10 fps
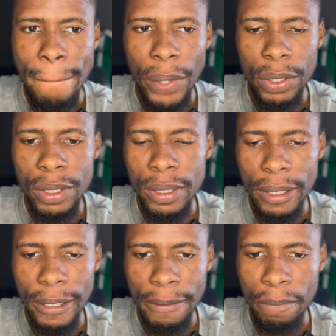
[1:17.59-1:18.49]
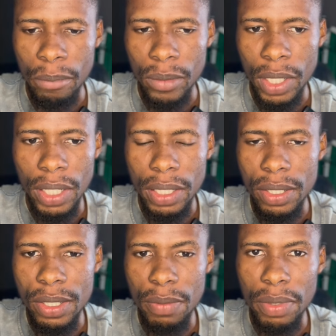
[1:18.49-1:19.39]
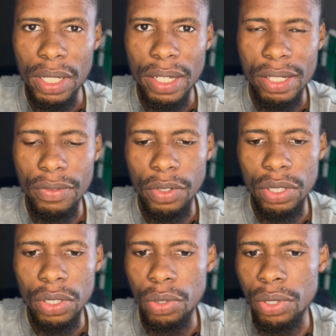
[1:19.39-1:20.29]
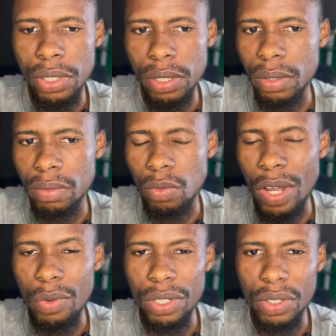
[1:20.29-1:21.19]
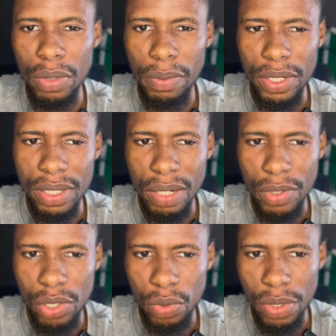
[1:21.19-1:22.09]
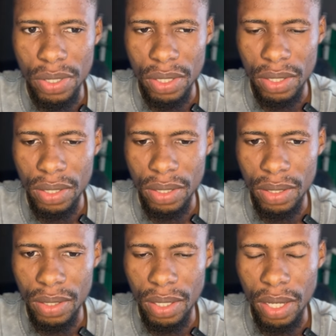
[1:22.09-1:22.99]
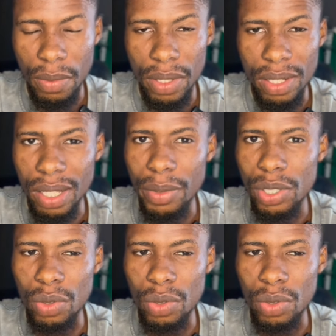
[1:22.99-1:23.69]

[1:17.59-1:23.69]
But again, this is a big lesson for the coach. Why would he not play Samuel Chukwueze? I mean, Samuel